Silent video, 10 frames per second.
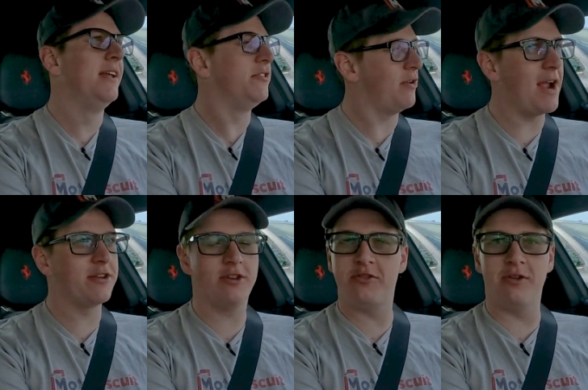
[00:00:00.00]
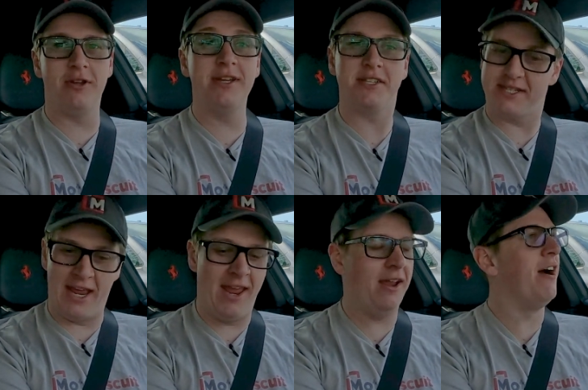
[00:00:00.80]
traction control is
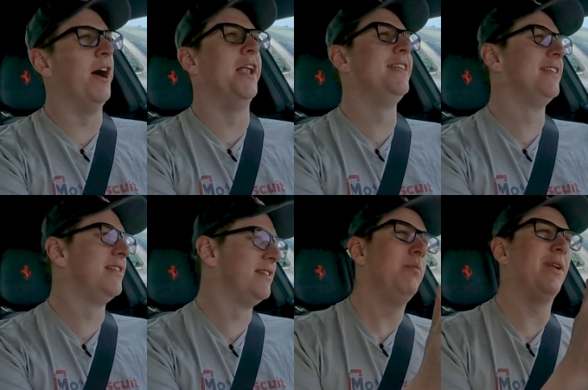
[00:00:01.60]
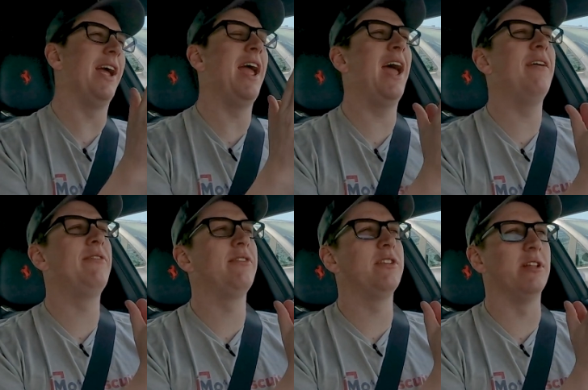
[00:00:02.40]
staying on, but I have
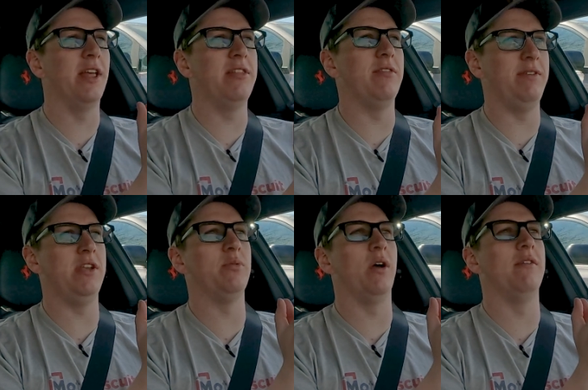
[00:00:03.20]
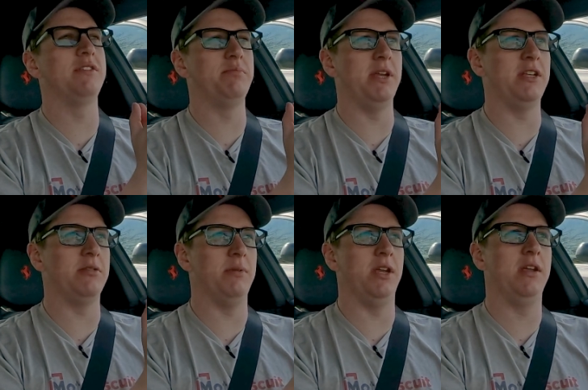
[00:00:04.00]
to let the V12 speak to
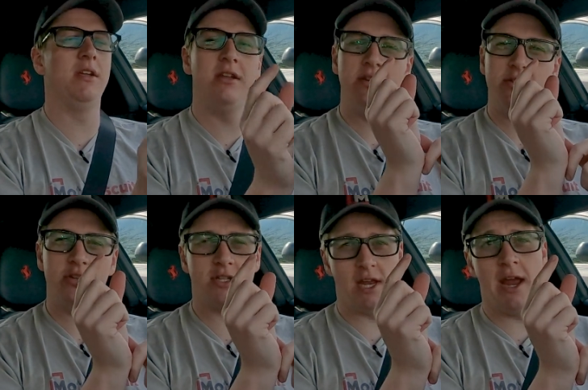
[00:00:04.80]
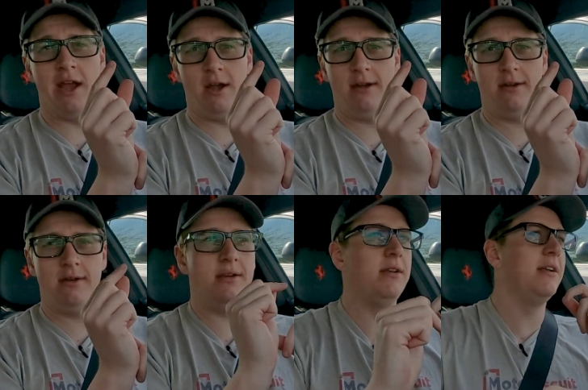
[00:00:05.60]
me just a hair.
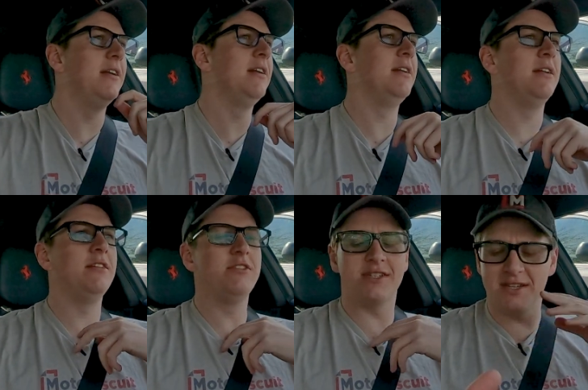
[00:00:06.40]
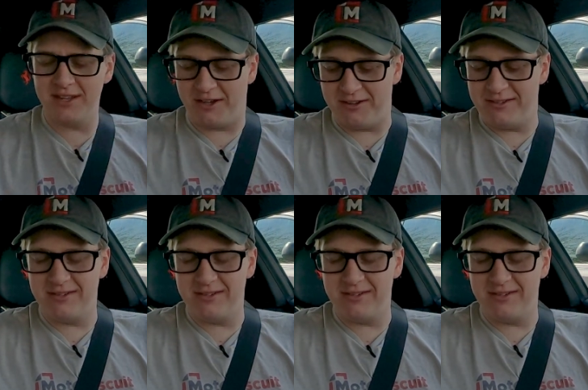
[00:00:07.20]
Just a little.